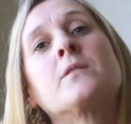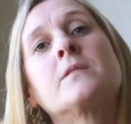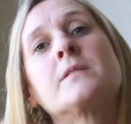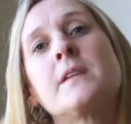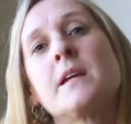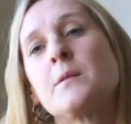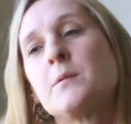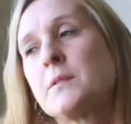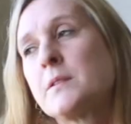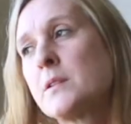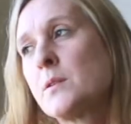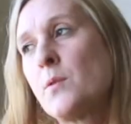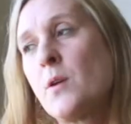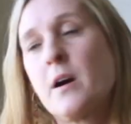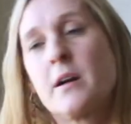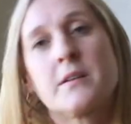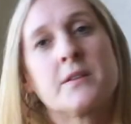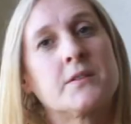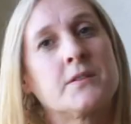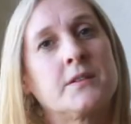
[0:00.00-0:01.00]
I was able to
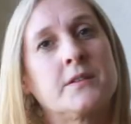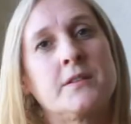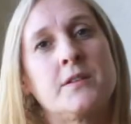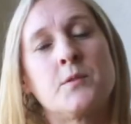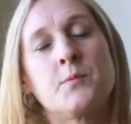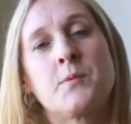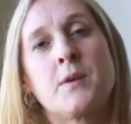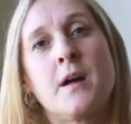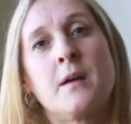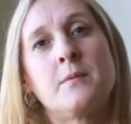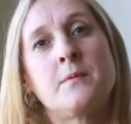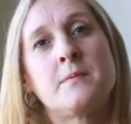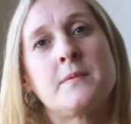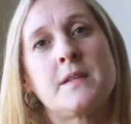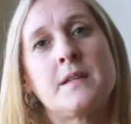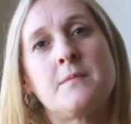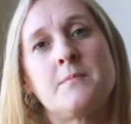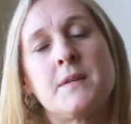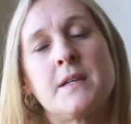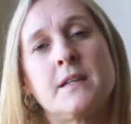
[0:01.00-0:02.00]
walk through it, no problem.
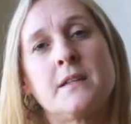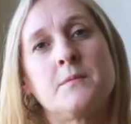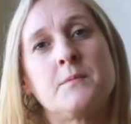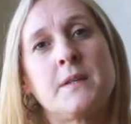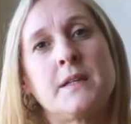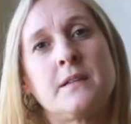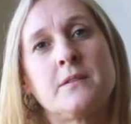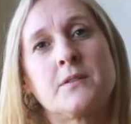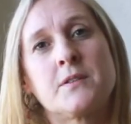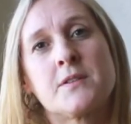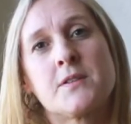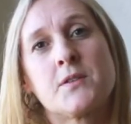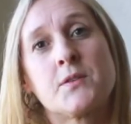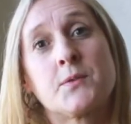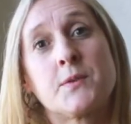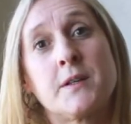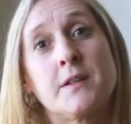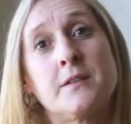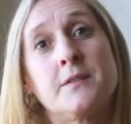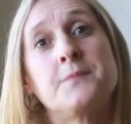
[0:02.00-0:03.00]
Emailed me, was
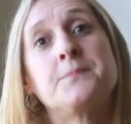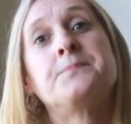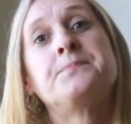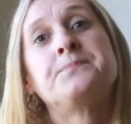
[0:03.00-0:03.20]
thrilled.